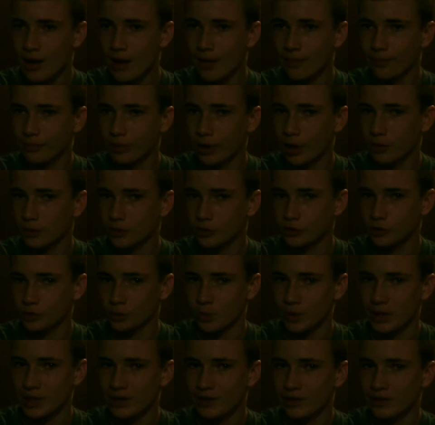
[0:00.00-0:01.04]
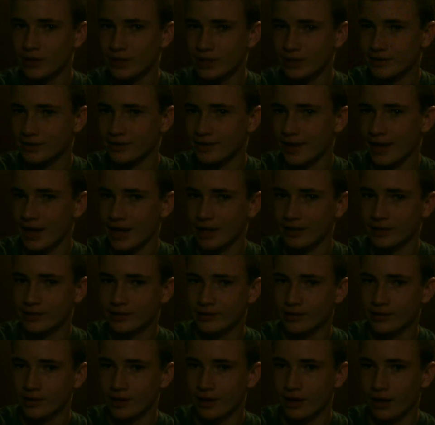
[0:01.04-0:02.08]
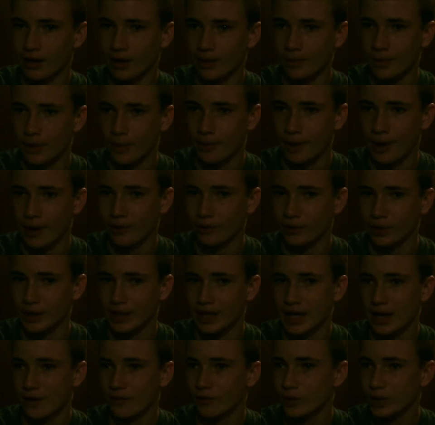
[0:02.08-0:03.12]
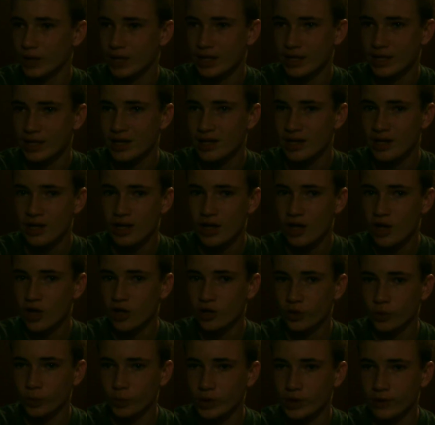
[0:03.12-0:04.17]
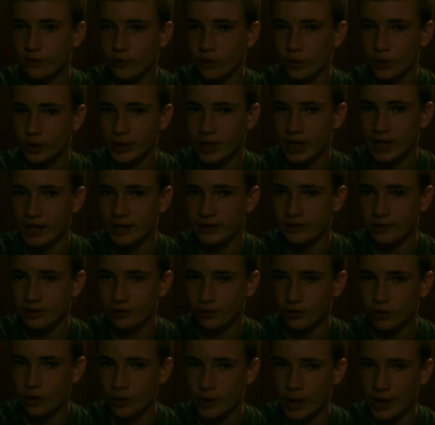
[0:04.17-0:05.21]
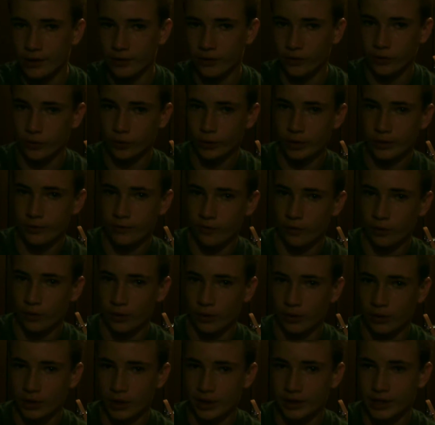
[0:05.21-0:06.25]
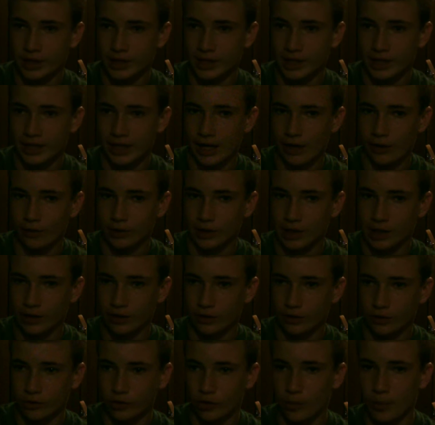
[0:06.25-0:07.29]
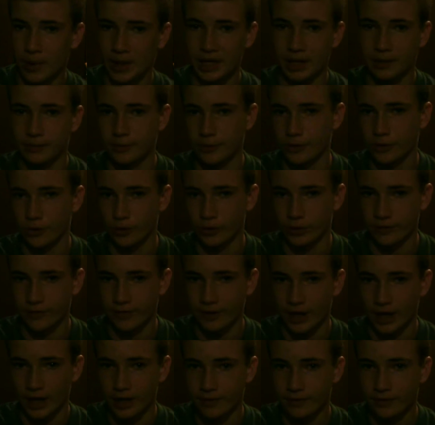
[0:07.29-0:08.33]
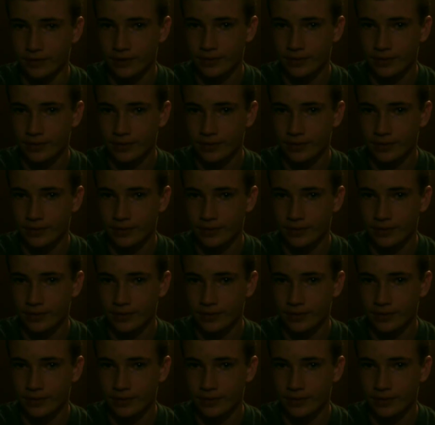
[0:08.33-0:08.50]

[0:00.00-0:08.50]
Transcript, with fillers: But what's weird is that um, about like every three or four days it'll go down to 34 and then like an hour later it'll go back up to 35